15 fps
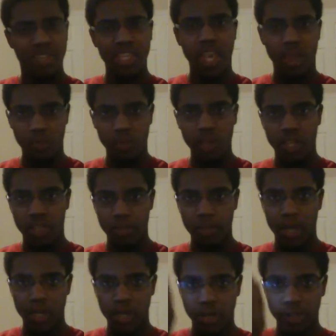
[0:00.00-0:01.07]
Get rid of the
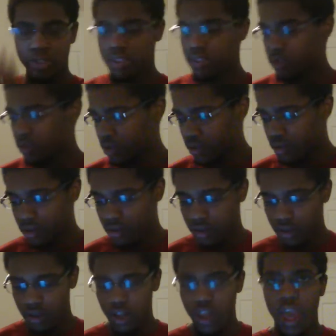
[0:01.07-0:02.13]
Monarchs.
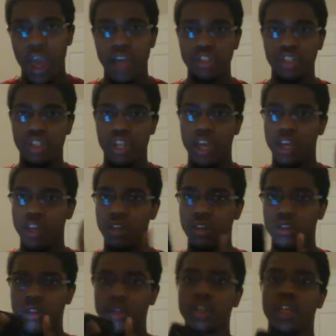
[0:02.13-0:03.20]
Hashtag
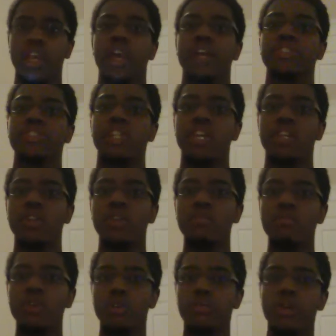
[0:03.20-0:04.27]
hashtag
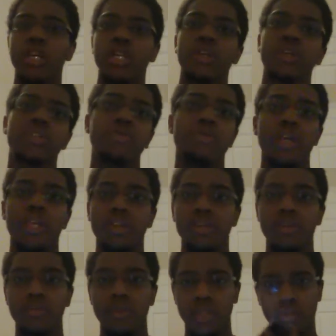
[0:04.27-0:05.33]
no more Monarchs, man.
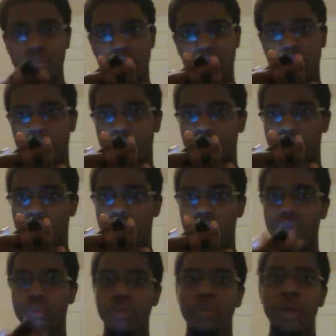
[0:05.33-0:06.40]
Hashtag
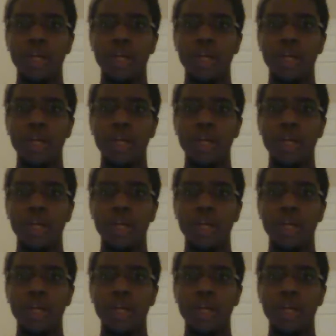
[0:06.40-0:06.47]
no more